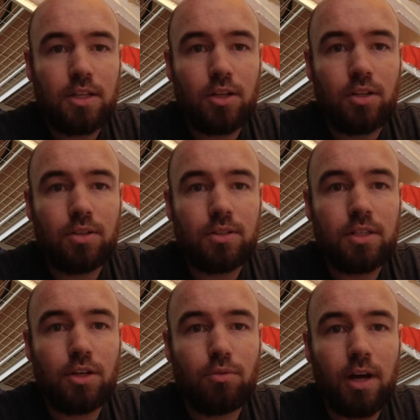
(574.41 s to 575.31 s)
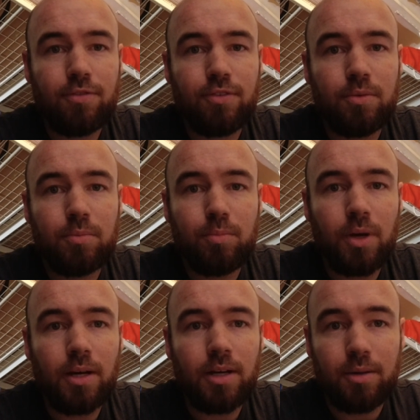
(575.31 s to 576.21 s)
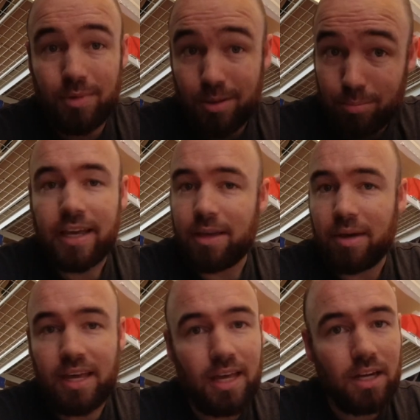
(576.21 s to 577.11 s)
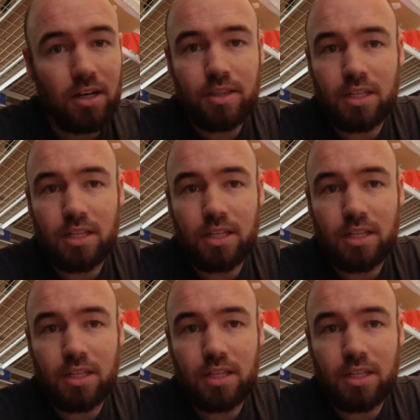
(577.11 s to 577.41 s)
Little rough. I hit my head on